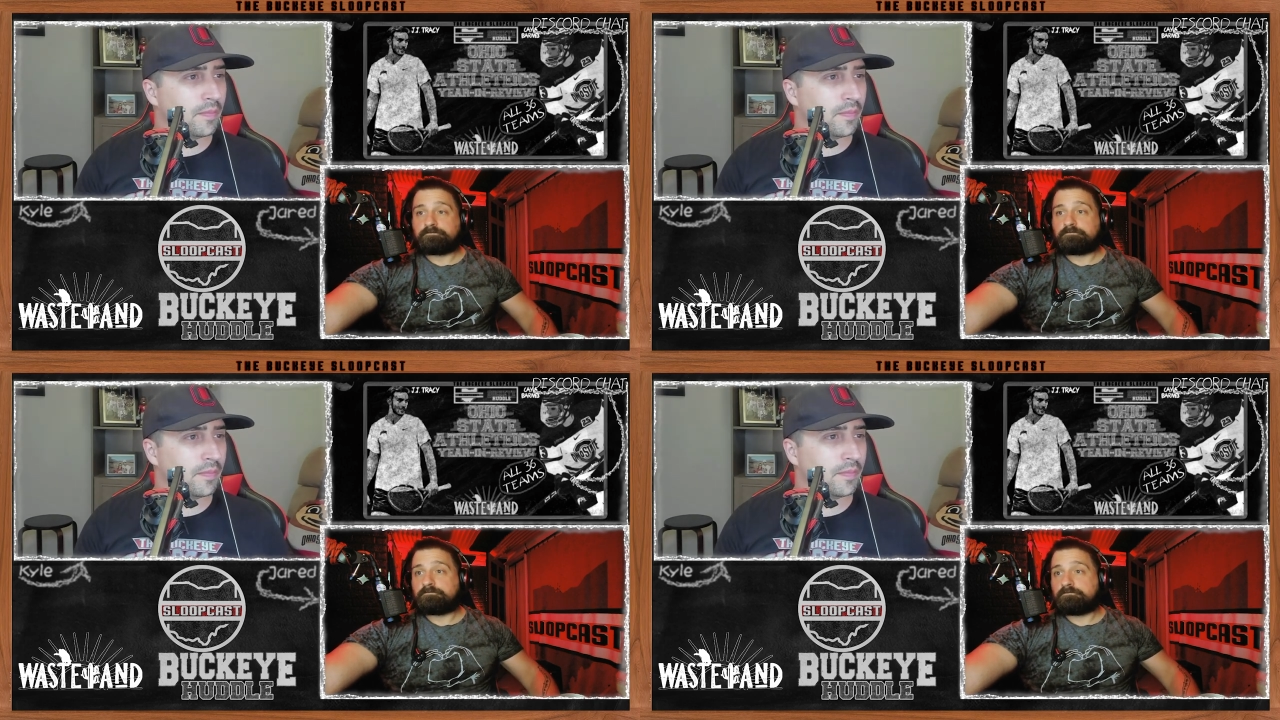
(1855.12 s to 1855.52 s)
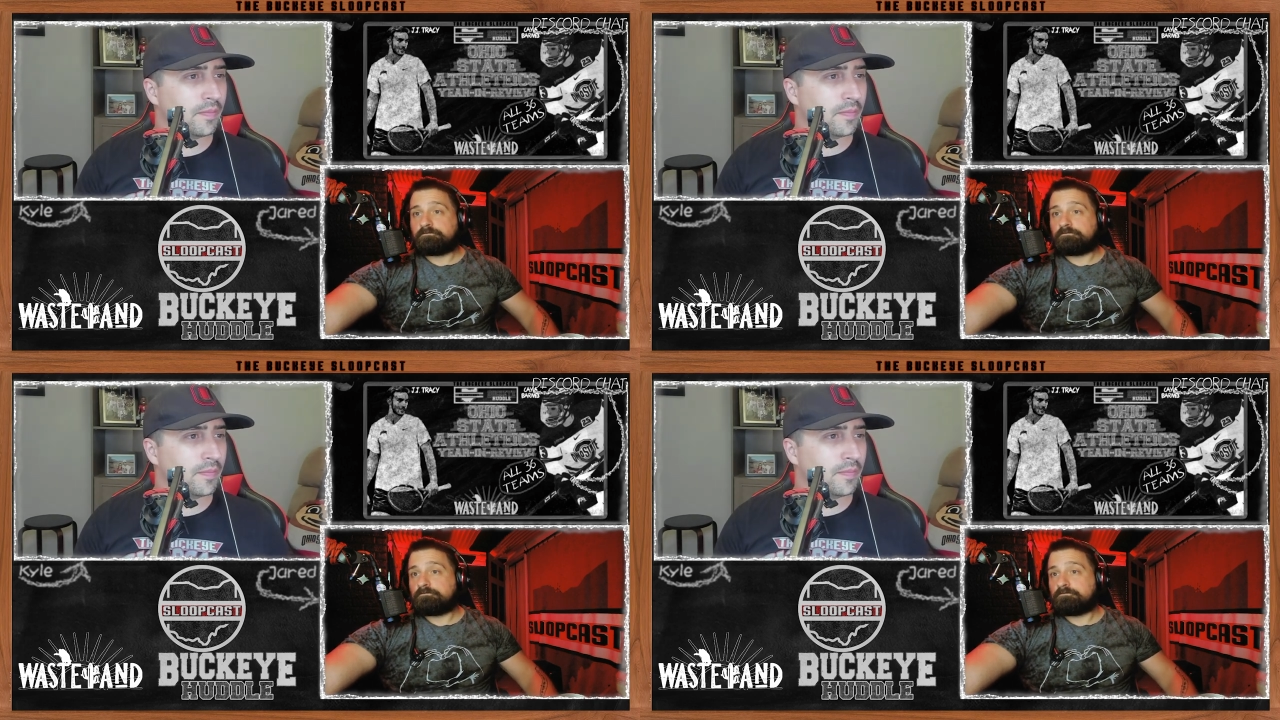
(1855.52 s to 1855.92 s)

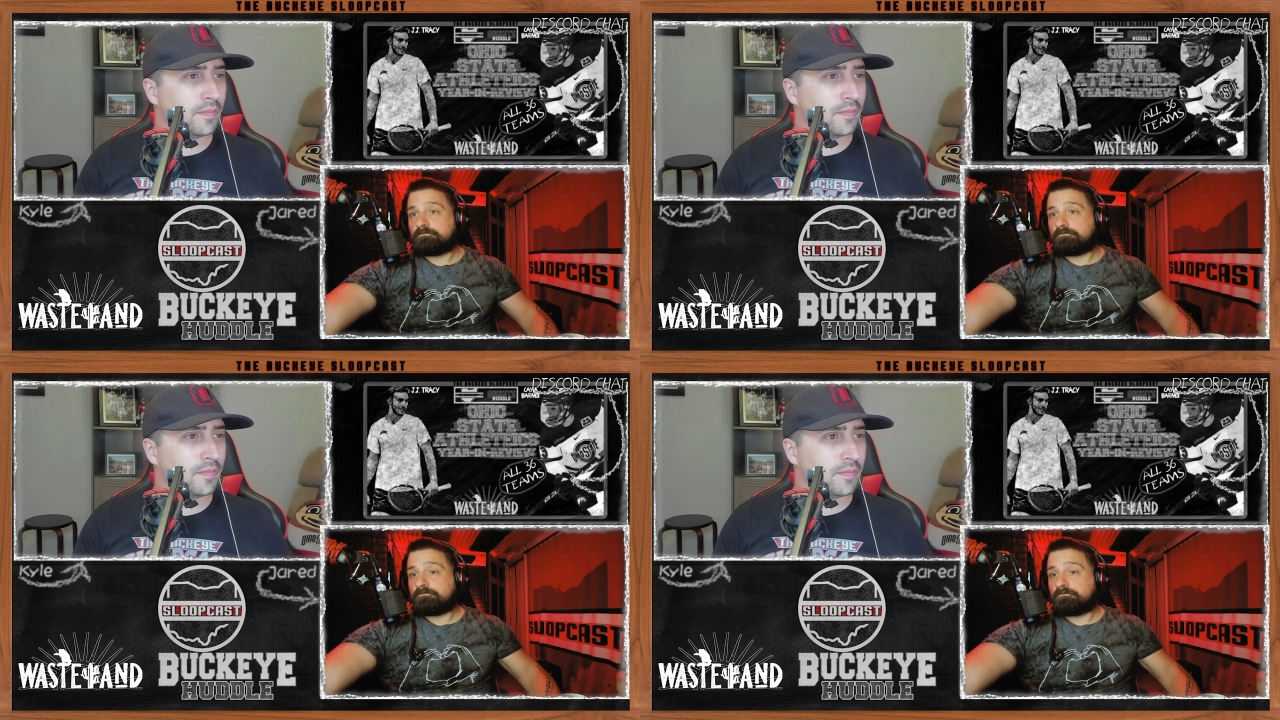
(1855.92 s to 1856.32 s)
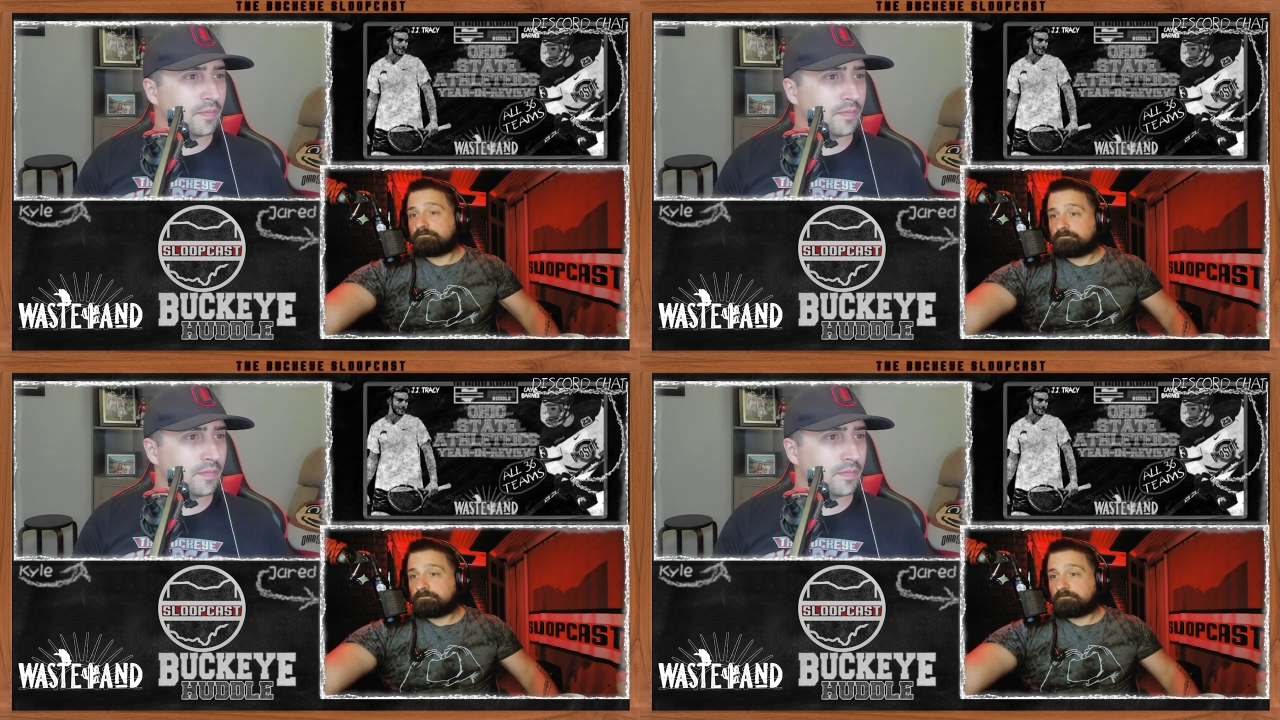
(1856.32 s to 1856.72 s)

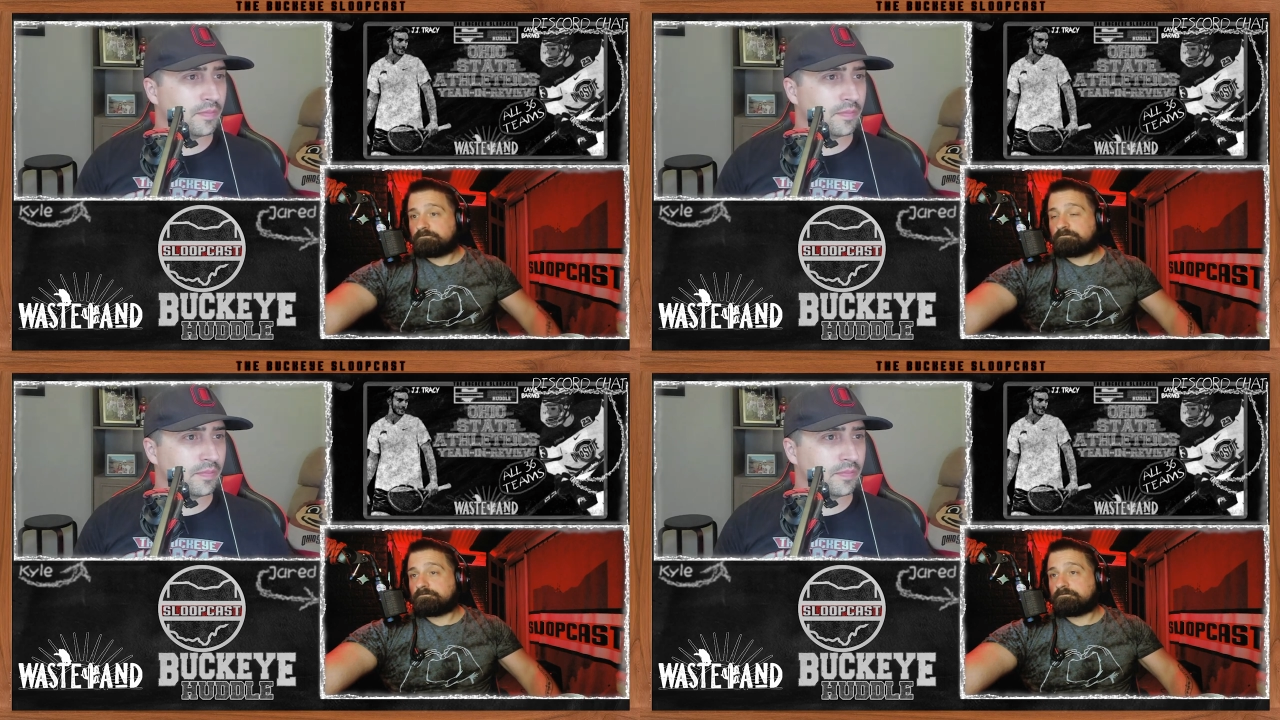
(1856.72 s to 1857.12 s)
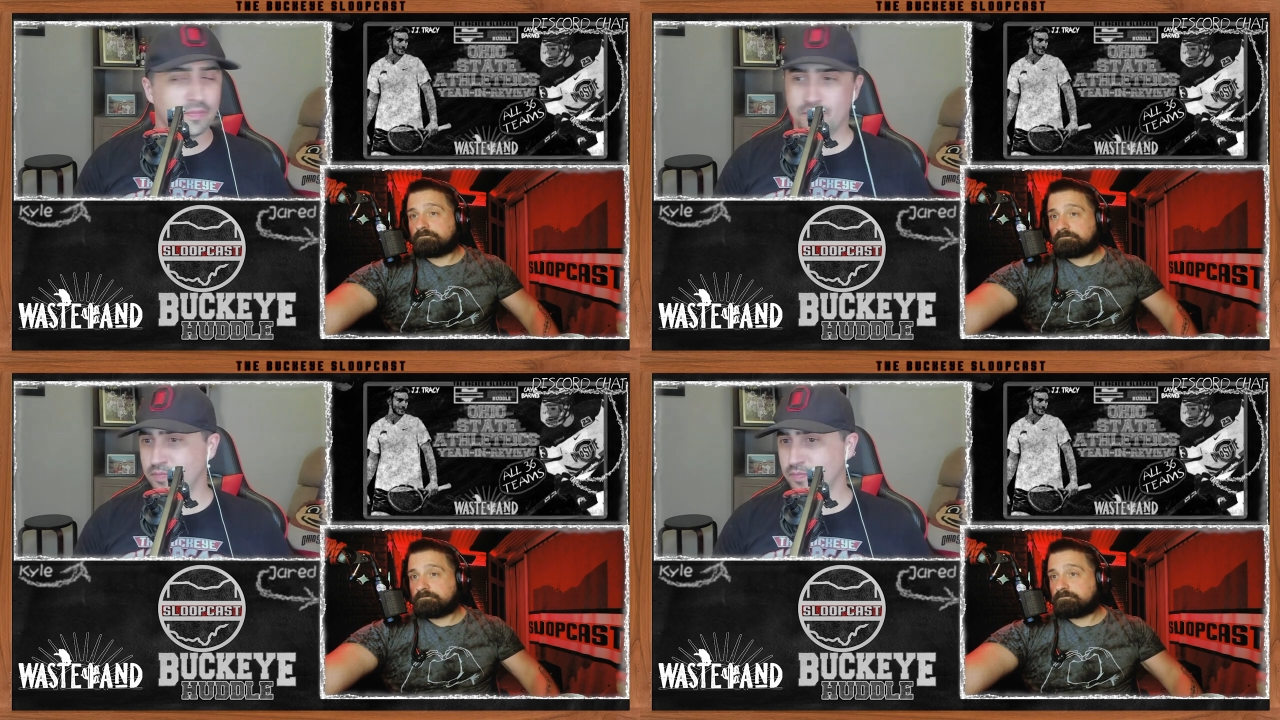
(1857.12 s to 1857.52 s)

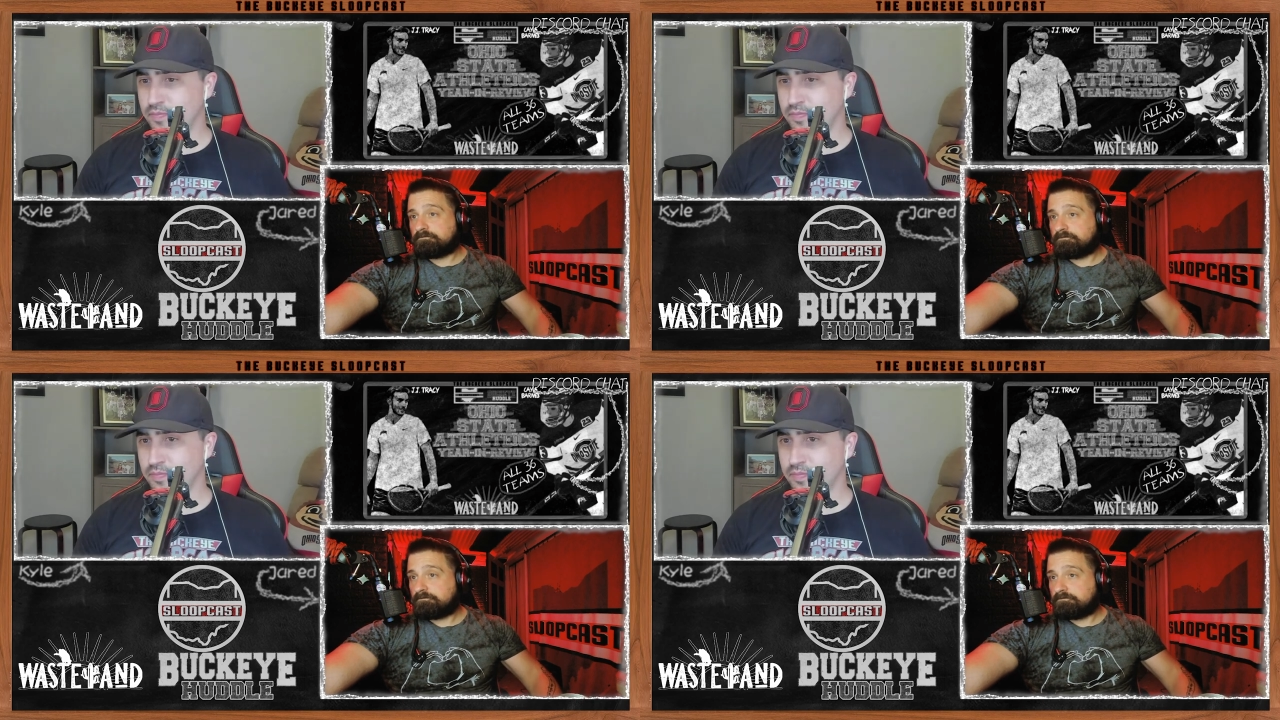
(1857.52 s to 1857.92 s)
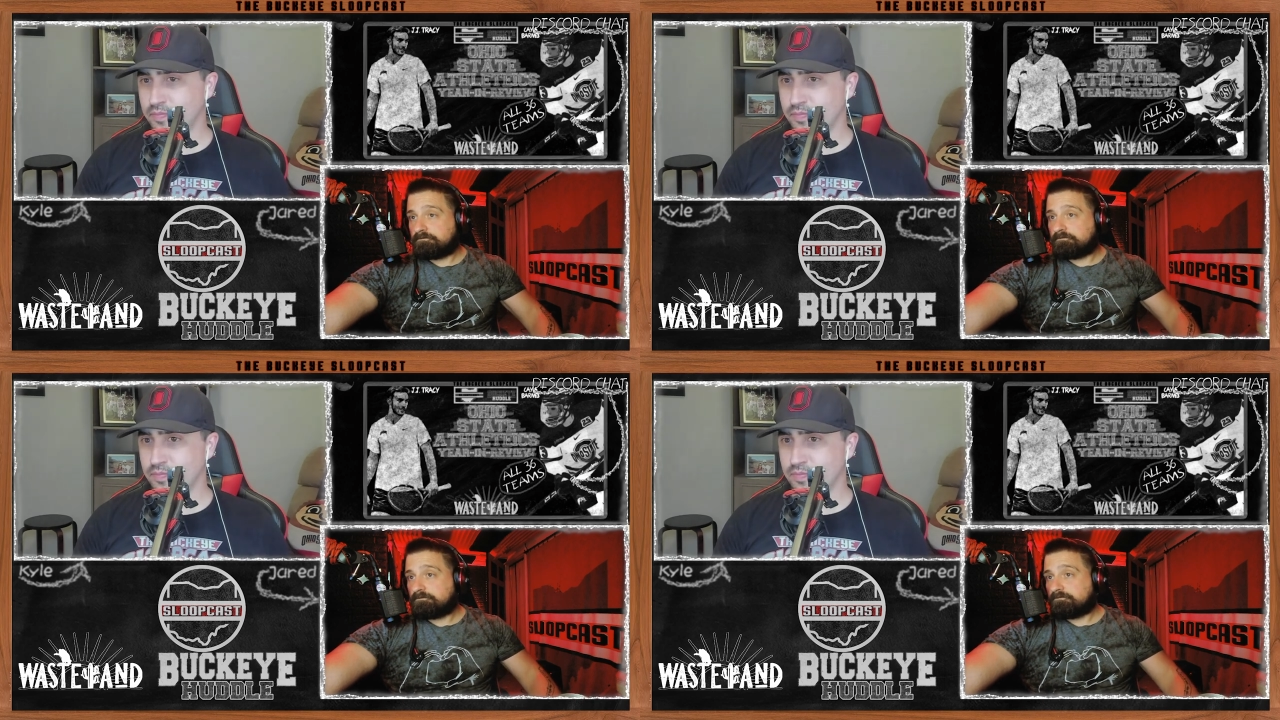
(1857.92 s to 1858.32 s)

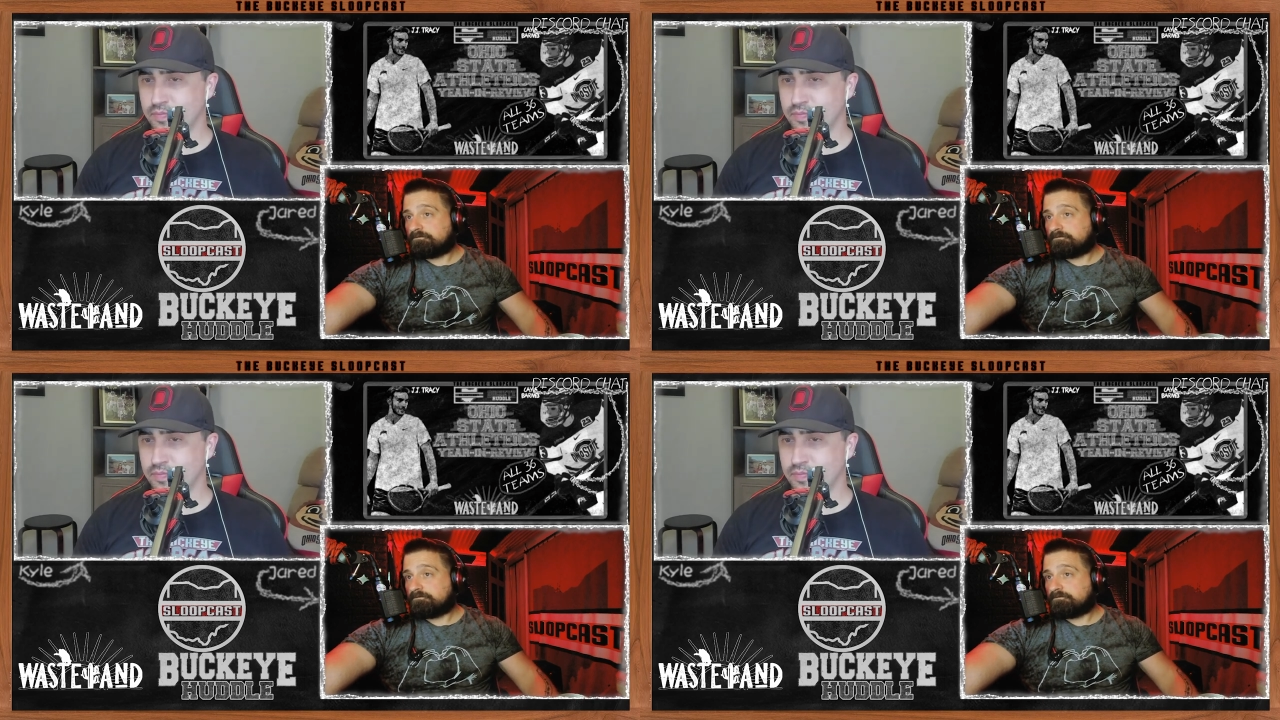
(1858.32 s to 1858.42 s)
(no one is talking)